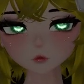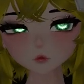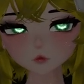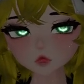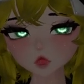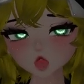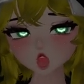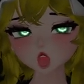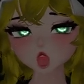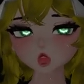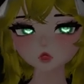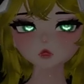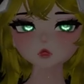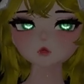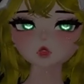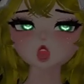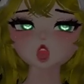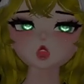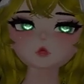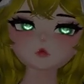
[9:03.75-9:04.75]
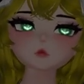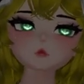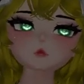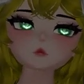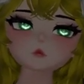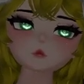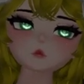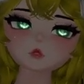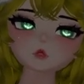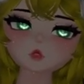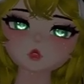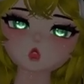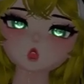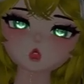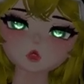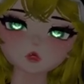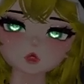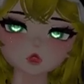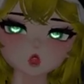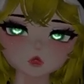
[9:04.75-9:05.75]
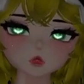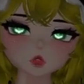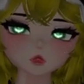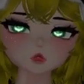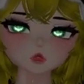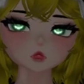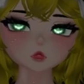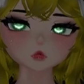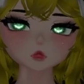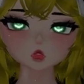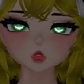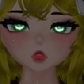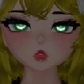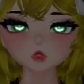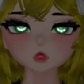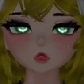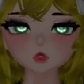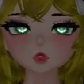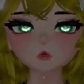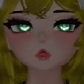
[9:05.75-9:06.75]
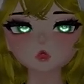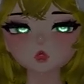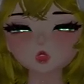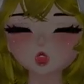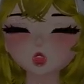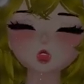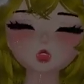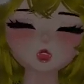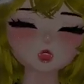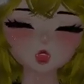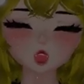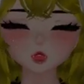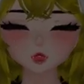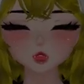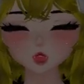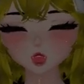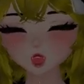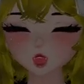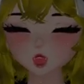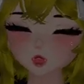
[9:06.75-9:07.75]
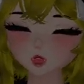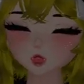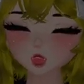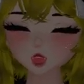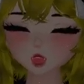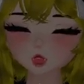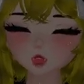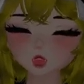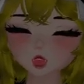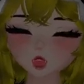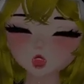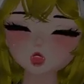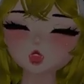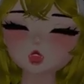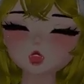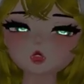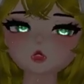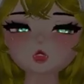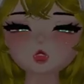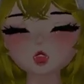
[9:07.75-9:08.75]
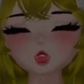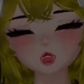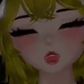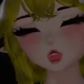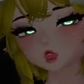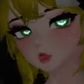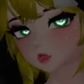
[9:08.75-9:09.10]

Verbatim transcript: At least it it's been at least two months since we've had any burgers, so may, it might be a good idea to just have